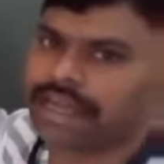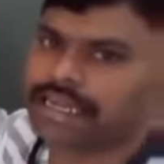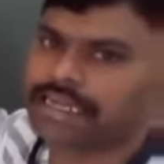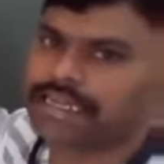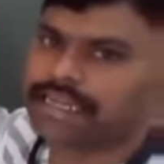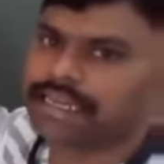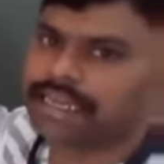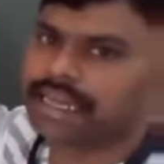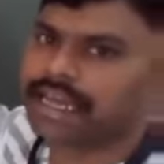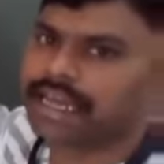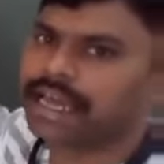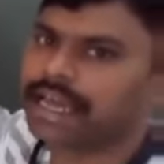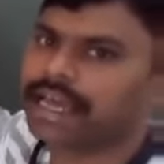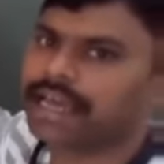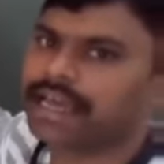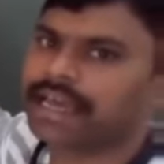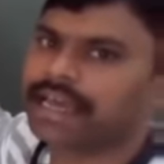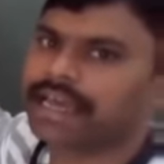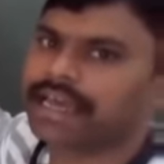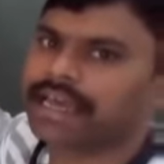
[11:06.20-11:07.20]

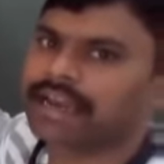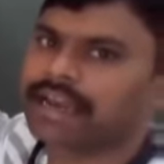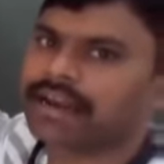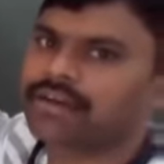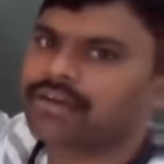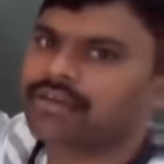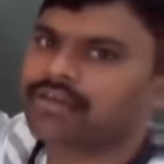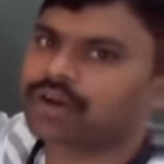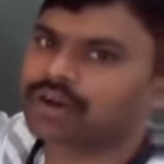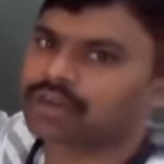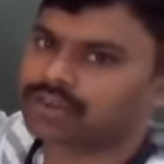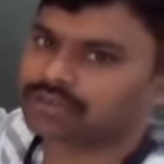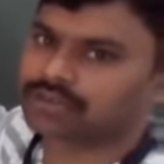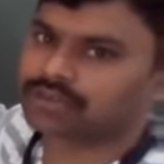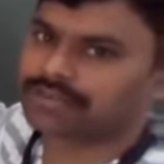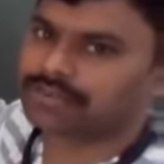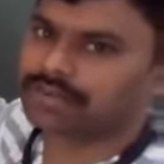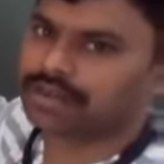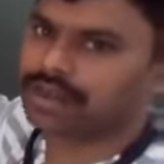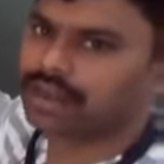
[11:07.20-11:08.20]

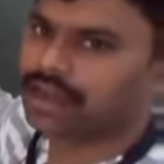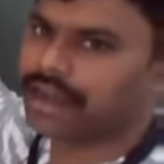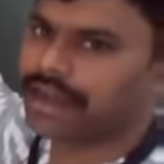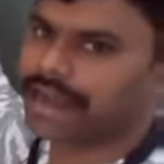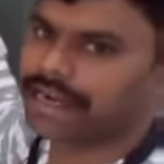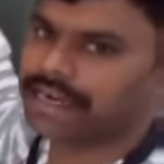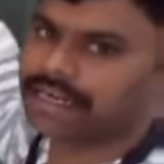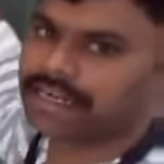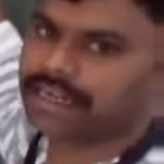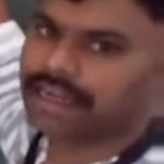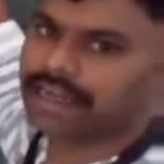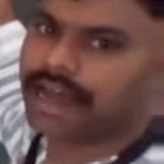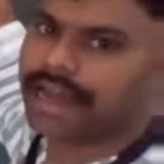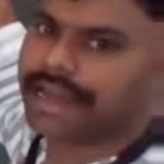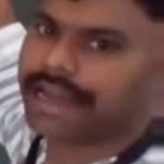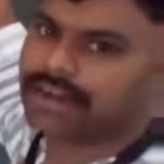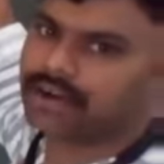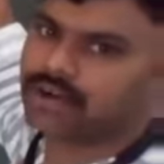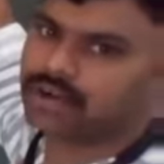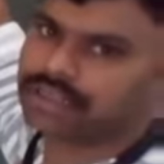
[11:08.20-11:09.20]
NaAlO2, and
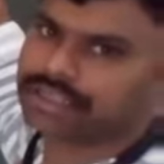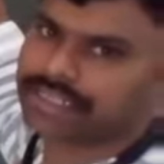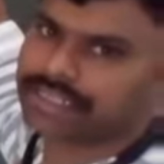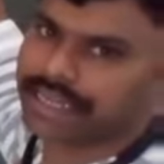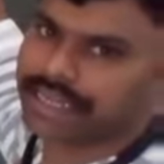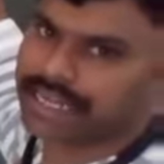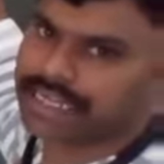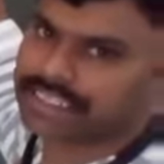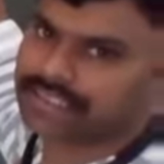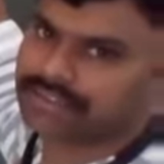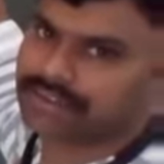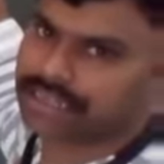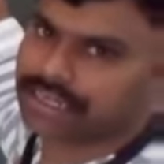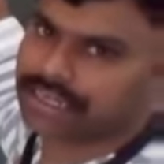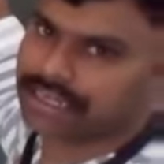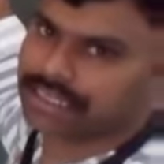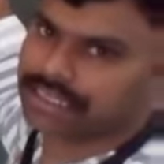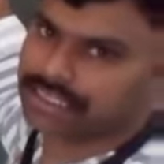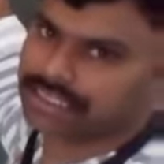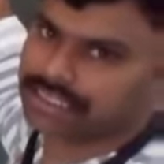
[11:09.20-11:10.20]
hydrogen gas will
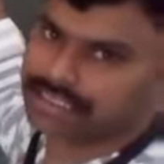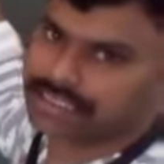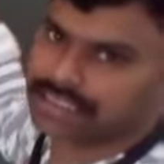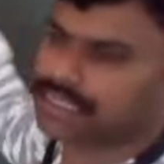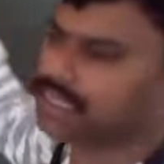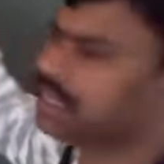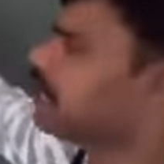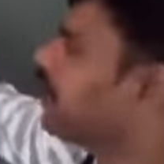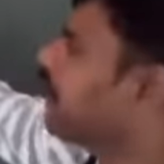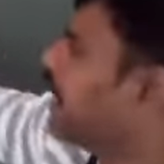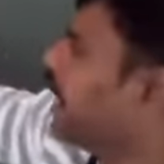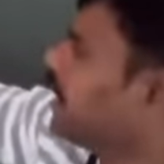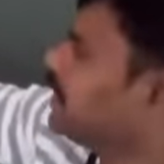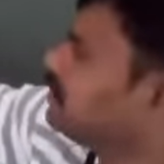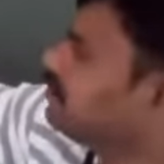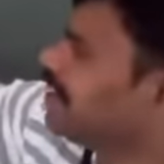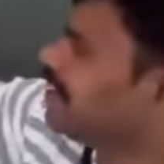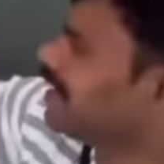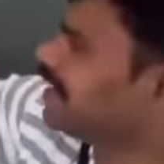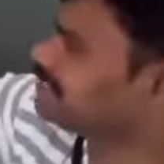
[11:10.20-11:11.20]
release.
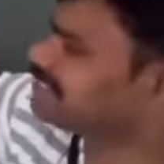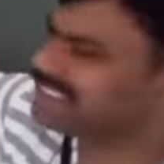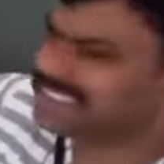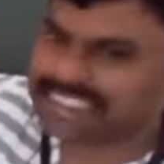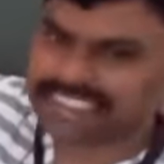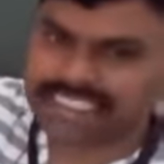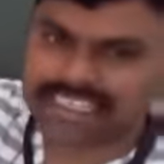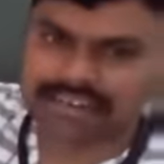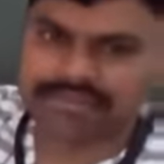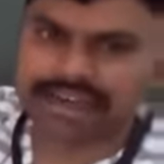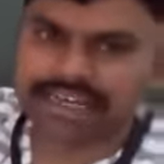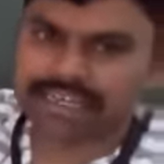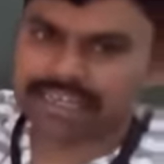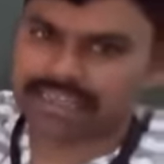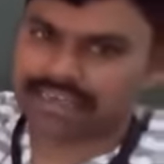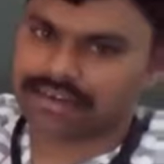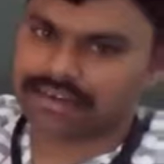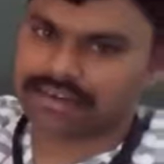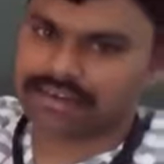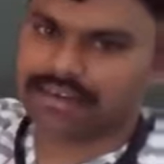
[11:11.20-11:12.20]
As well as zinc
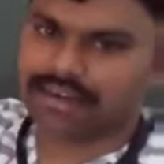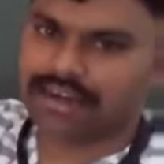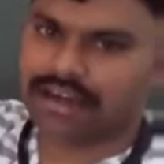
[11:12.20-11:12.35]
metal